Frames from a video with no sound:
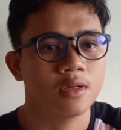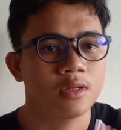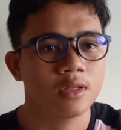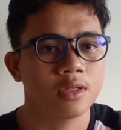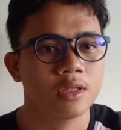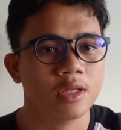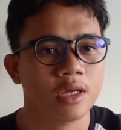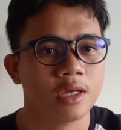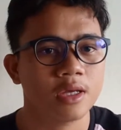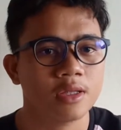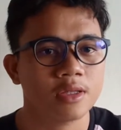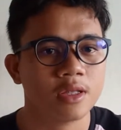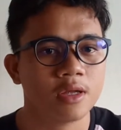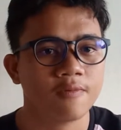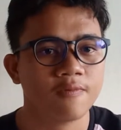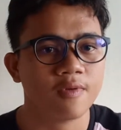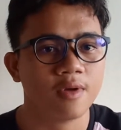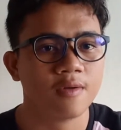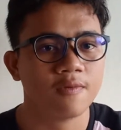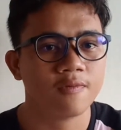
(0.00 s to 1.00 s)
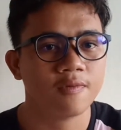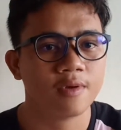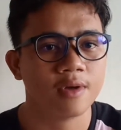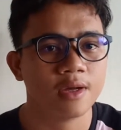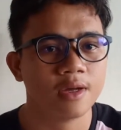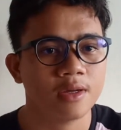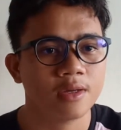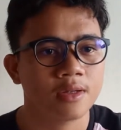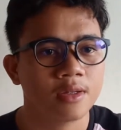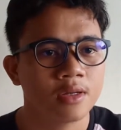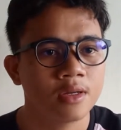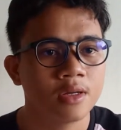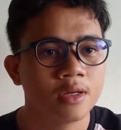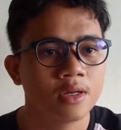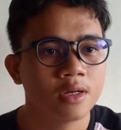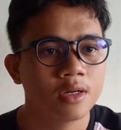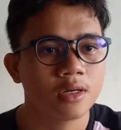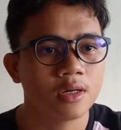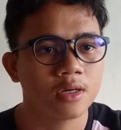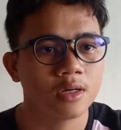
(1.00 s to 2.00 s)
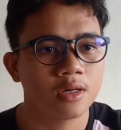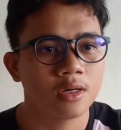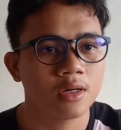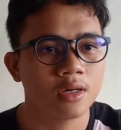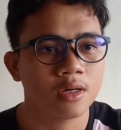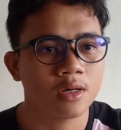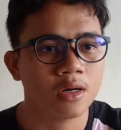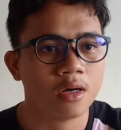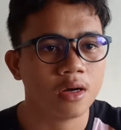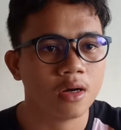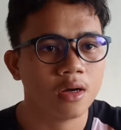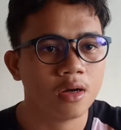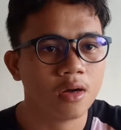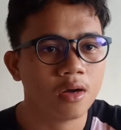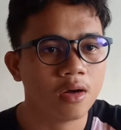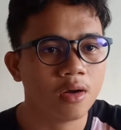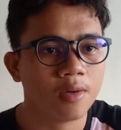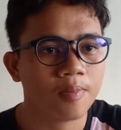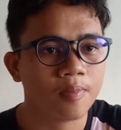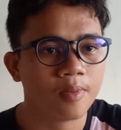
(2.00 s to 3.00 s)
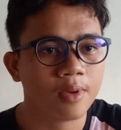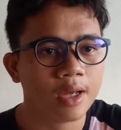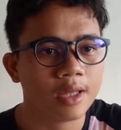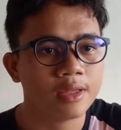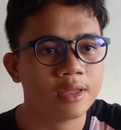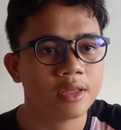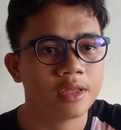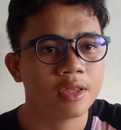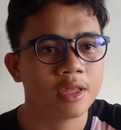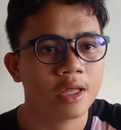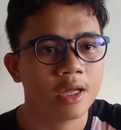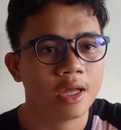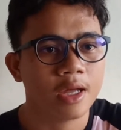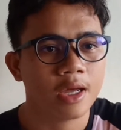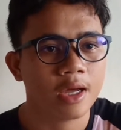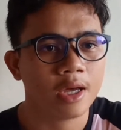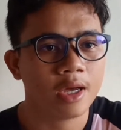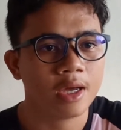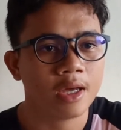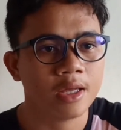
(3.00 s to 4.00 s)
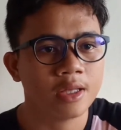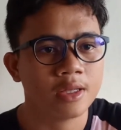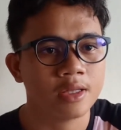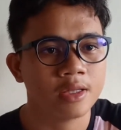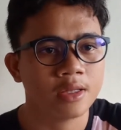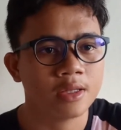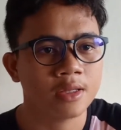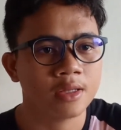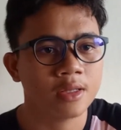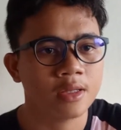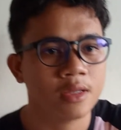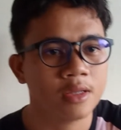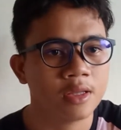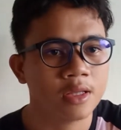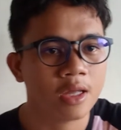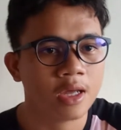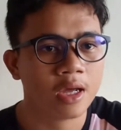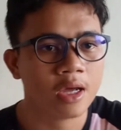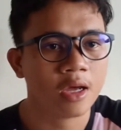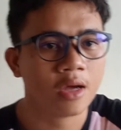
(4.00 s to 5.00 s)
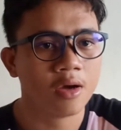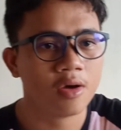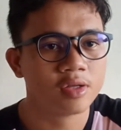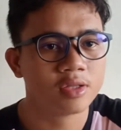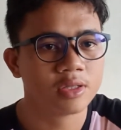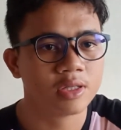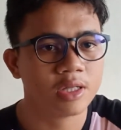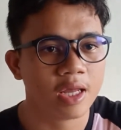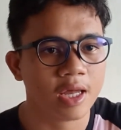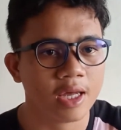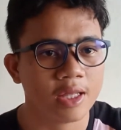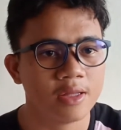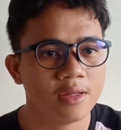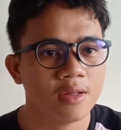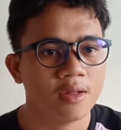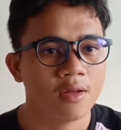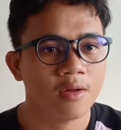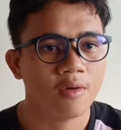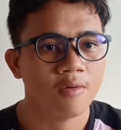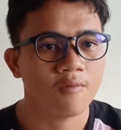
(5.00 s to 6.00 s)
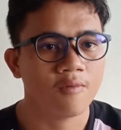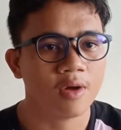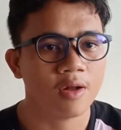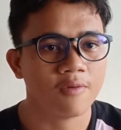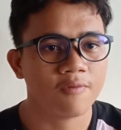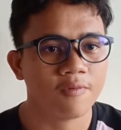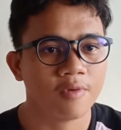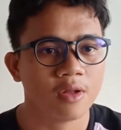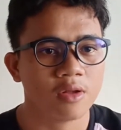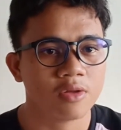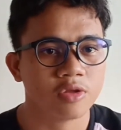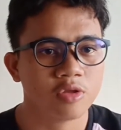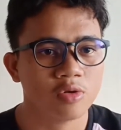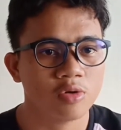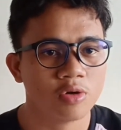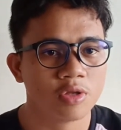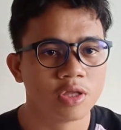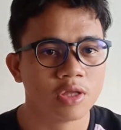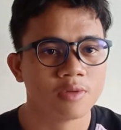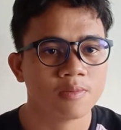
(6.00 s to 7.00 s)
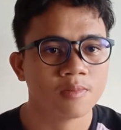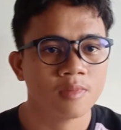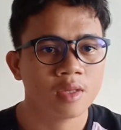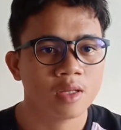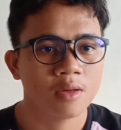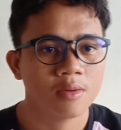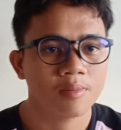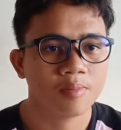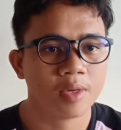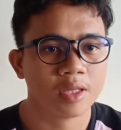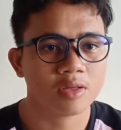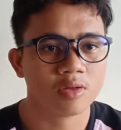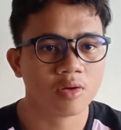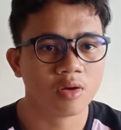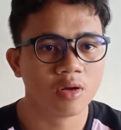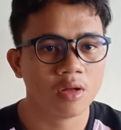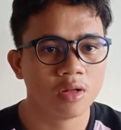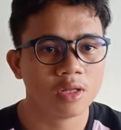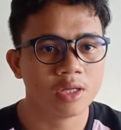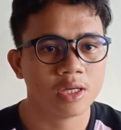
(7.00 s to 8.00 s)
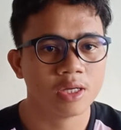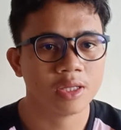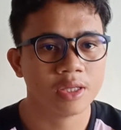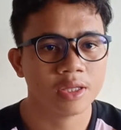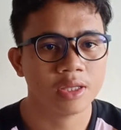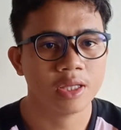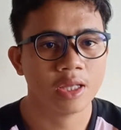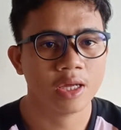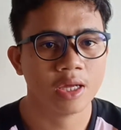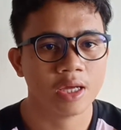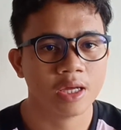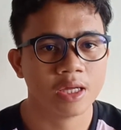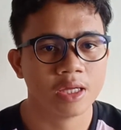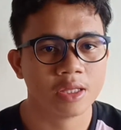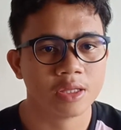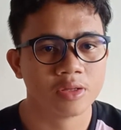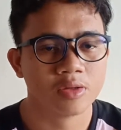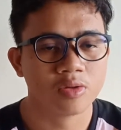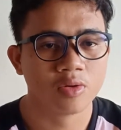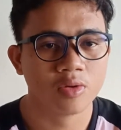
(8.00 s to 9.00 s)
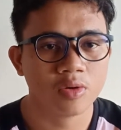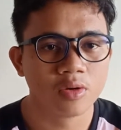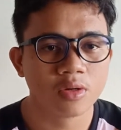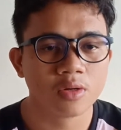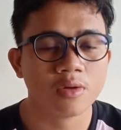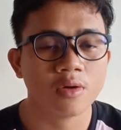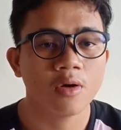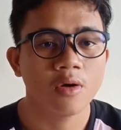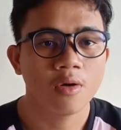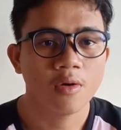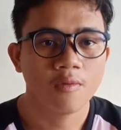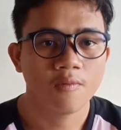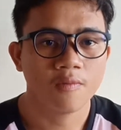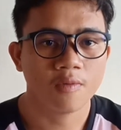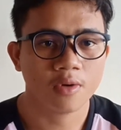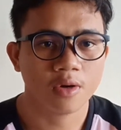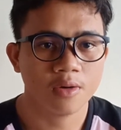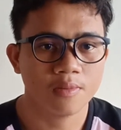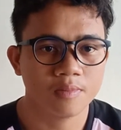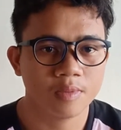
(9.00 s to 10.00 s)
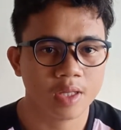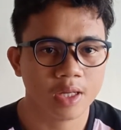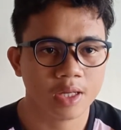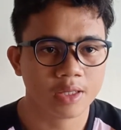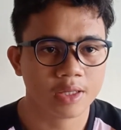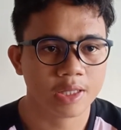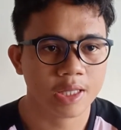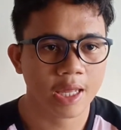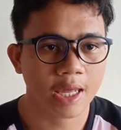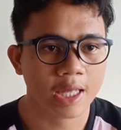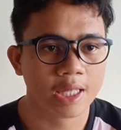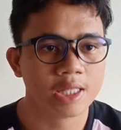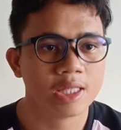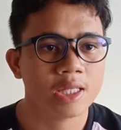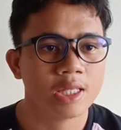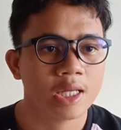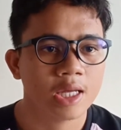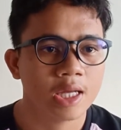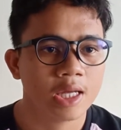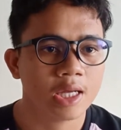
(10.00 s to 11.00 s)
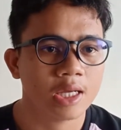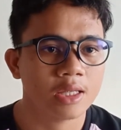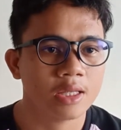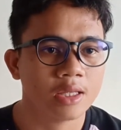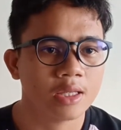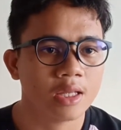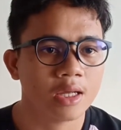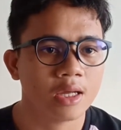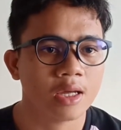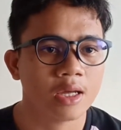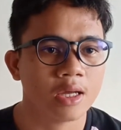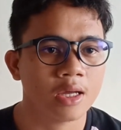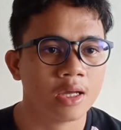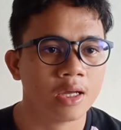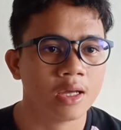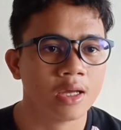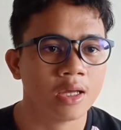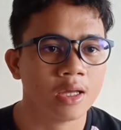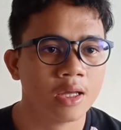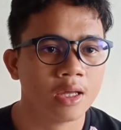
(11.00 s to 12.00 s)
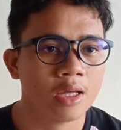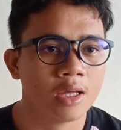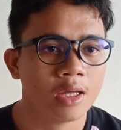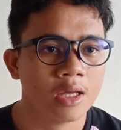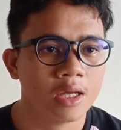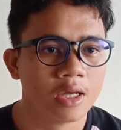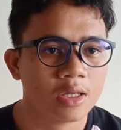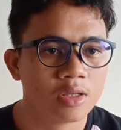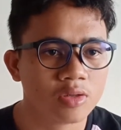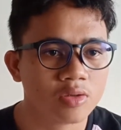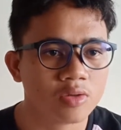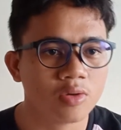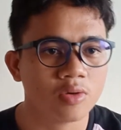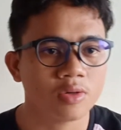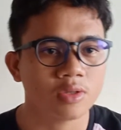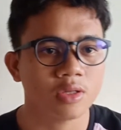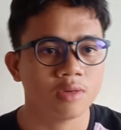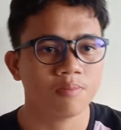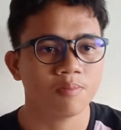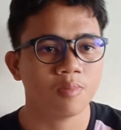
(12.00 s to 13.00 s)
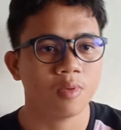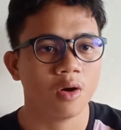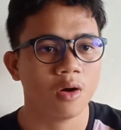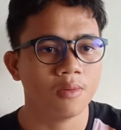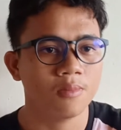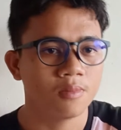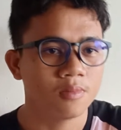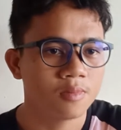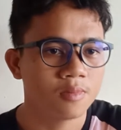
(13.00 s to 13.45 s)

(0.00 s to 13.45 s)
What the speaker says: intervalve opens and the outlet valve thus petrol is the stroke from the tank into the pump.